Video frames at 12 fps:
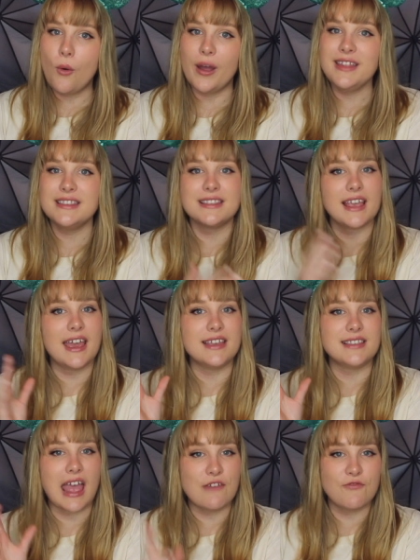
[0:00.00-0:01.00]
points
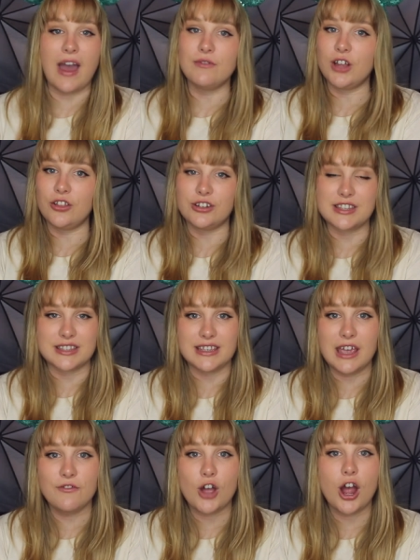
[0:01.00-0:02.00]
is a $5
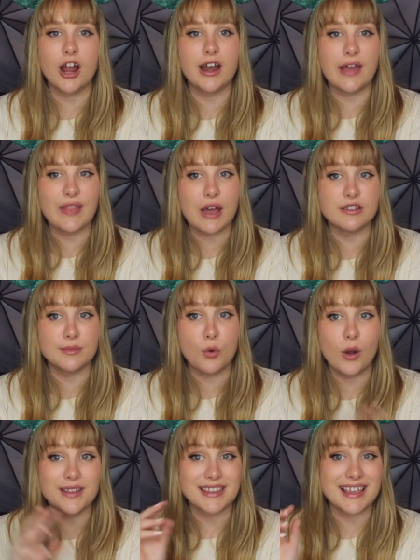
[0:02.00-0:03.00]
Disney gift card, 1,000
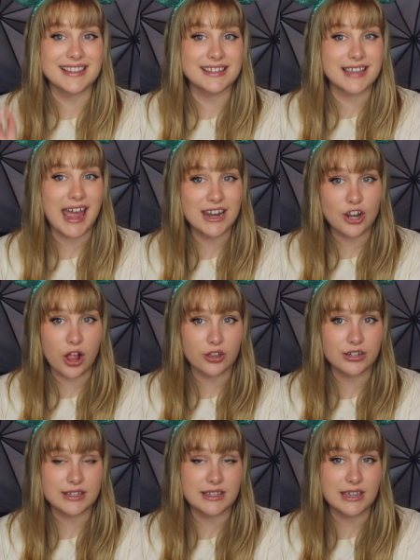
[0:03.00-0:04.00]
points is a
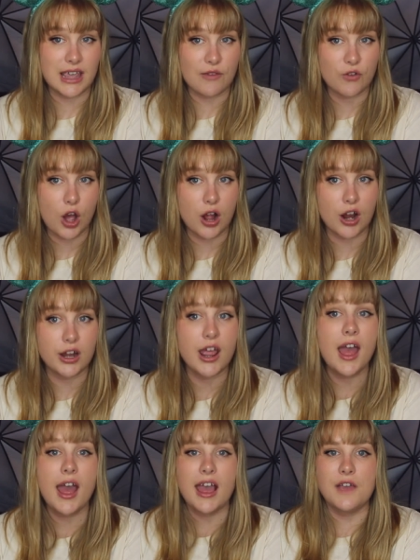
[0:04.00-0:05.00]
$10 Disney gift
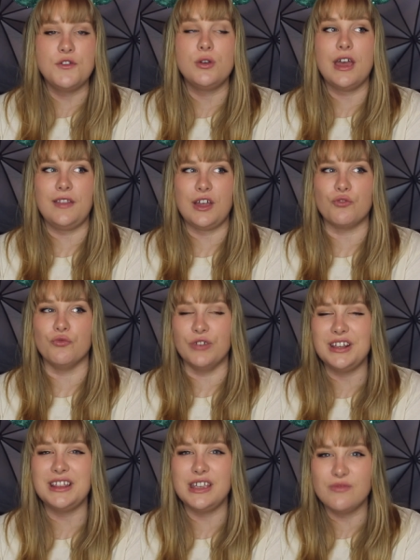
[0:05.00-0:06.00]
card. If you get like
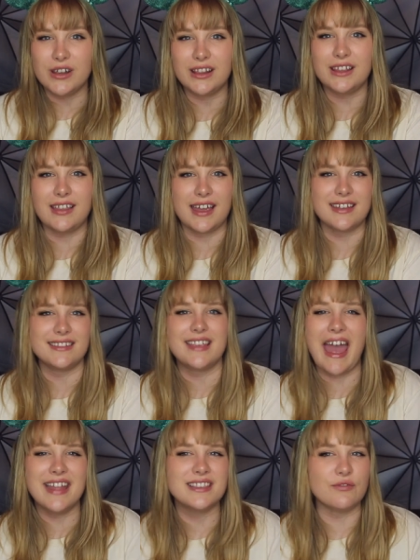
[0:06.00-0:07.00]
really, really like
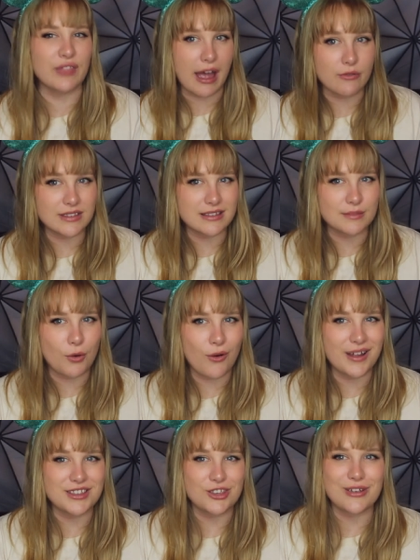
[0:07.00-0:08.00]
tens of thousands of
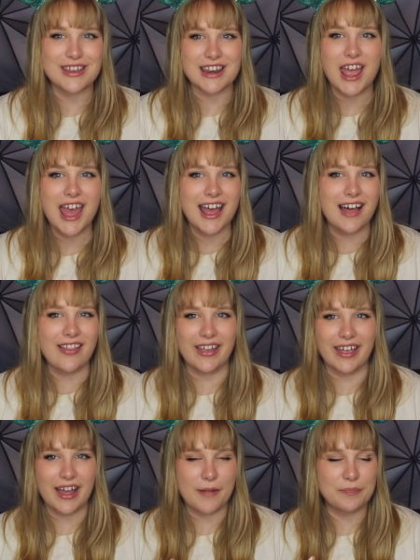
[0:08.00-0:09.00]
points, you can
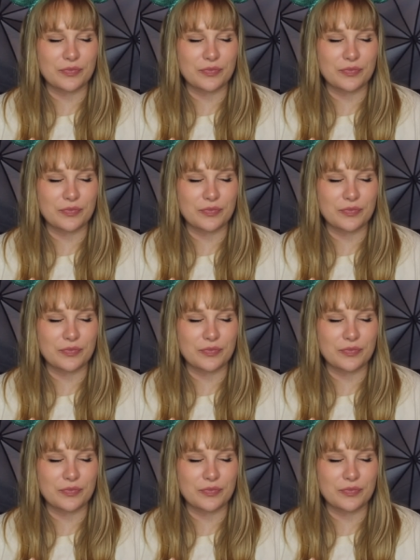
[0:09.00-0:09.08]
like